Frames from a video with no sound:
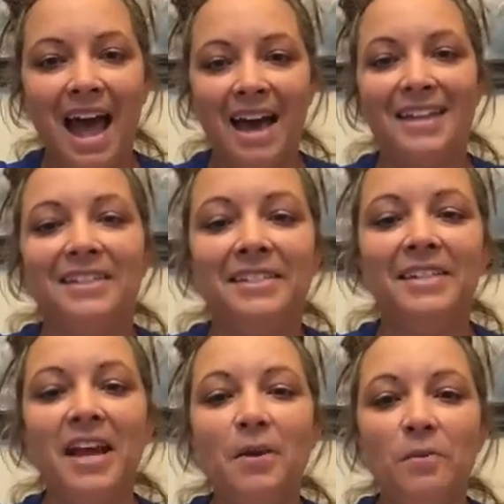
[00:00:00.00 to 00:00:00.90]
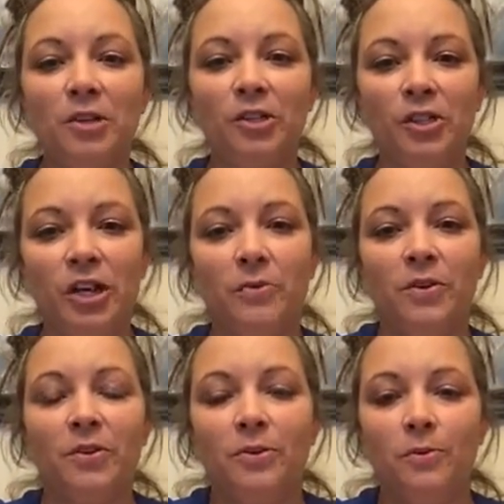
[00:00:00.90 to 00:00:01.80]
Hi, today I want to share
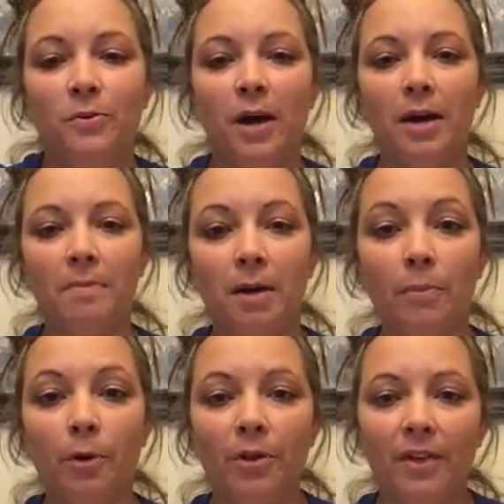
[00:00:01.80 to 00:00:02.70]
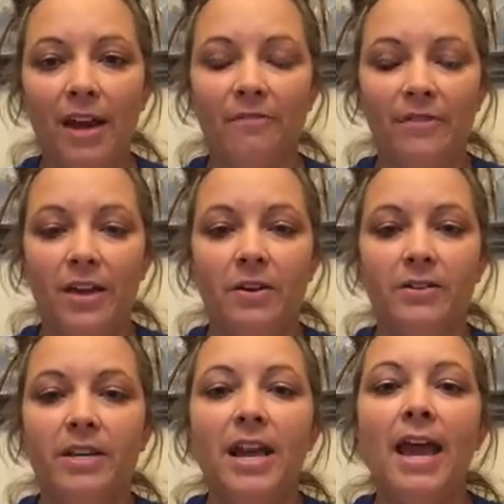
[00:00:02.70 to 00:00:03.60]
with you a book that I
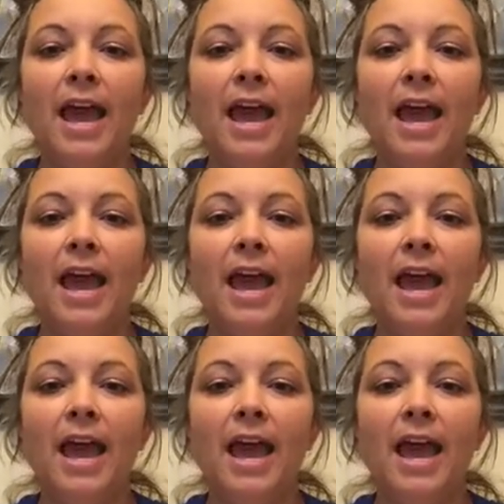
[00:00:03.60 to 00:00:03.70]
found